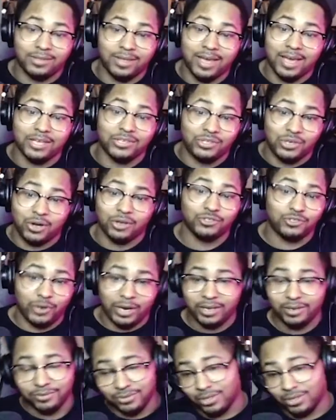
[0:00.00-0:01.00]
Hedgehog
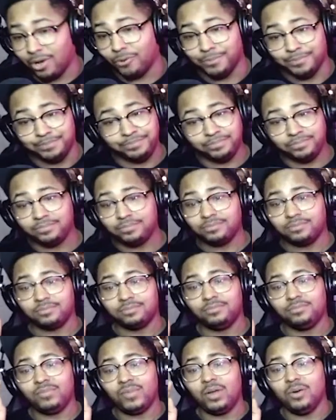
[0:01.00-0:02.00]
trailer. So,
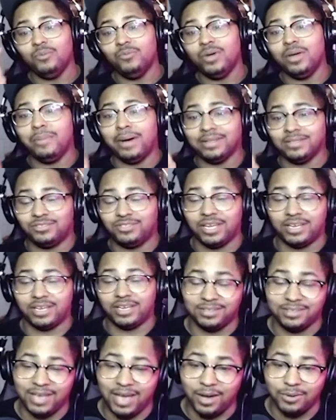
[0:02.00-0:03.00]
we're about to check
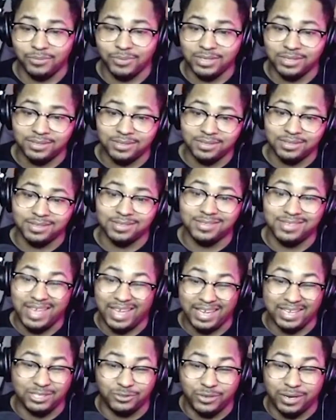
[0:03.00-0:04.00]
this out. This is the
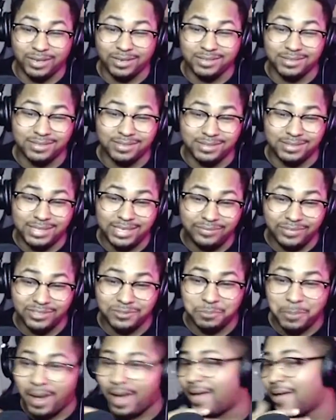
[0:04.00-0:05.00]
second trailer. This is the TV
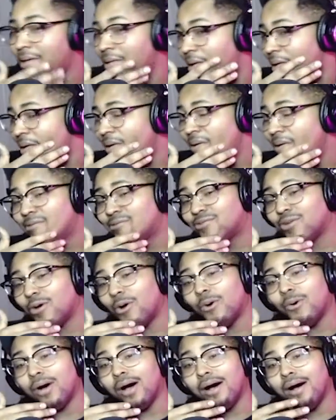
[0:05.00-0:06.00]
spot.
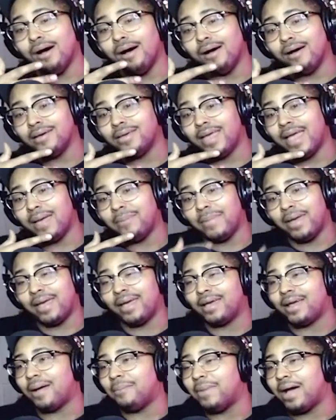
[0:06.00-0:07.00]
So, I'm
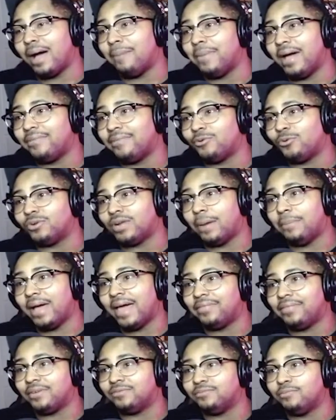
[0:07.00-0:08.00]
gonna
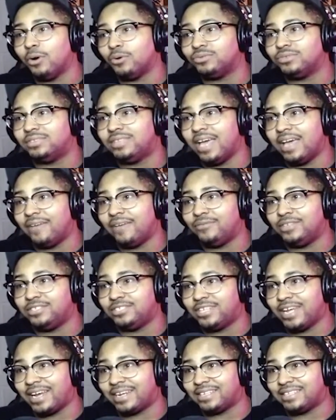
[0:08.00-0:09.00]
have to most definitely
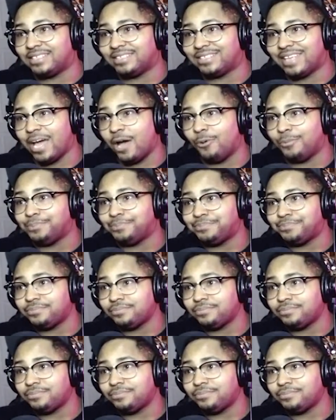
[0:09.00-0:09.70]
check this out.